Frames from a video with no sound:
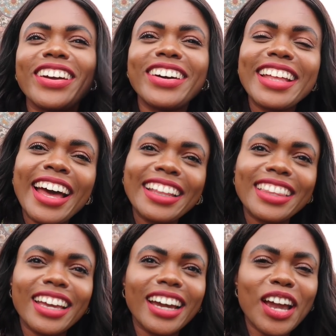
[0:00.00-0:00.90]
we are at
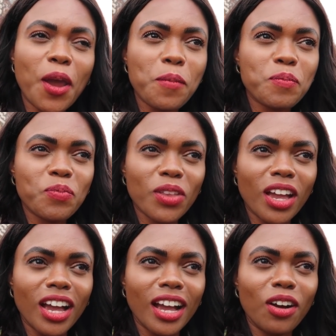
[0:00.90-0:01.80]
UNAM. the...
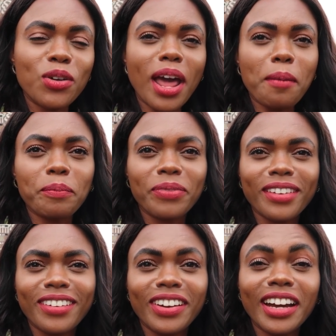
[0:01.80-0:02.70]
UNAM.
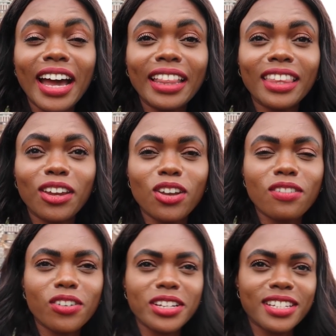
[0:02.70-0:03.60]
UNAM. We are at the
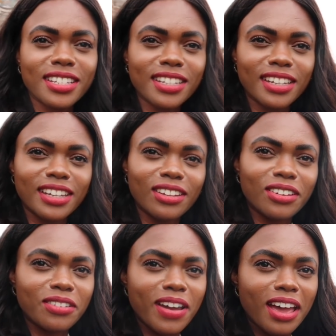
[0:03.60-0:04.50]
university.
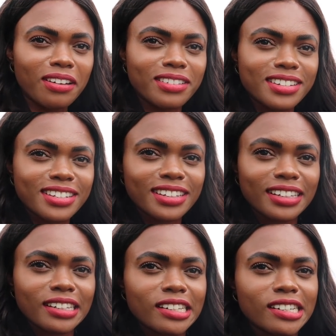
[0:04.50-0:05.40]
Look around.
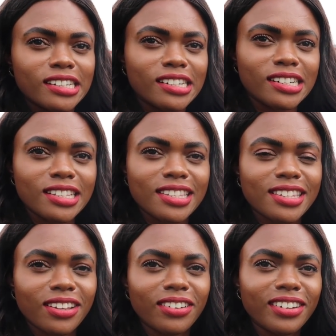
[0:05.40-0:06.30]

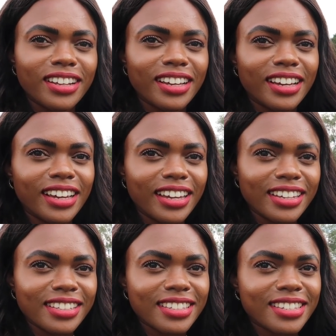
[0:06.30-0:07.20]
So
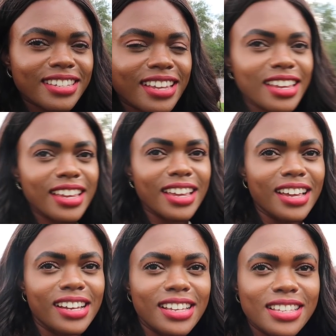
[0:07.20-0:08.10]
nice.
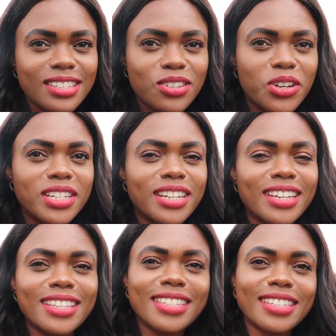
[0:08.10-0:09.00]
Serge
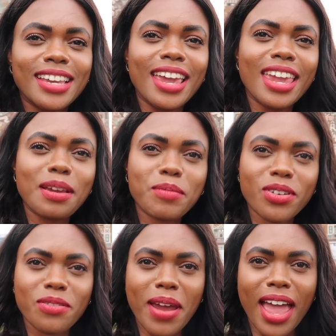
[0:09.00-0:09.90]
is taking me
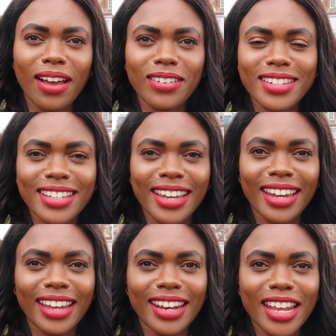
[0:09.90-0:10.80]
around
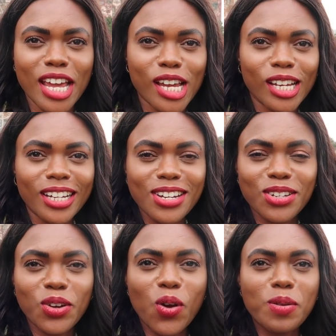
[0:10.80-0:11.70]
and
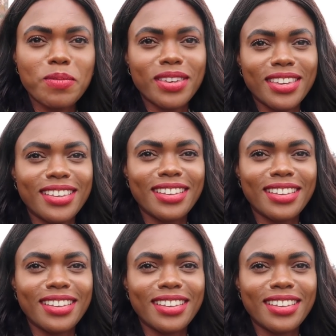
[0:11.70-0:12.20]
showing me